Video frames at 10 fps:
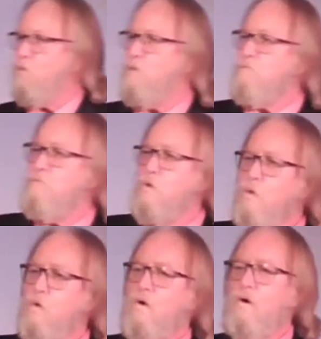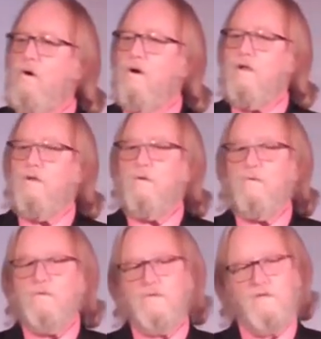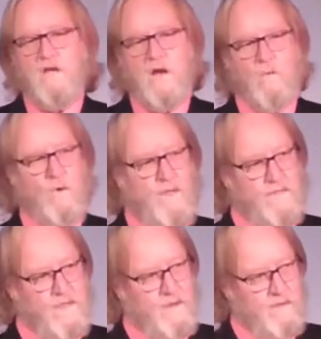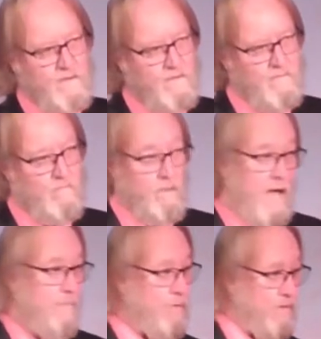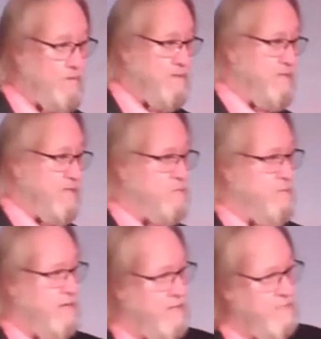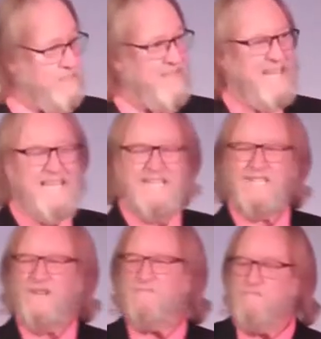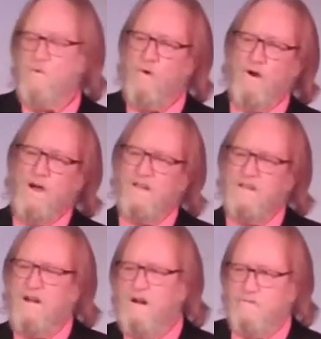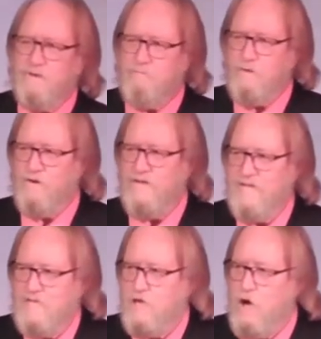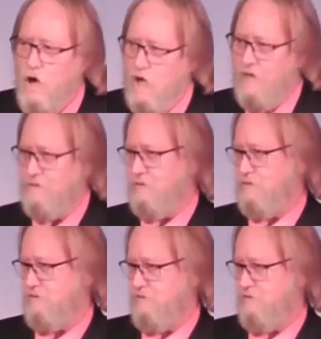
The more you stick with it, my personal experience is the more uncomfortable it got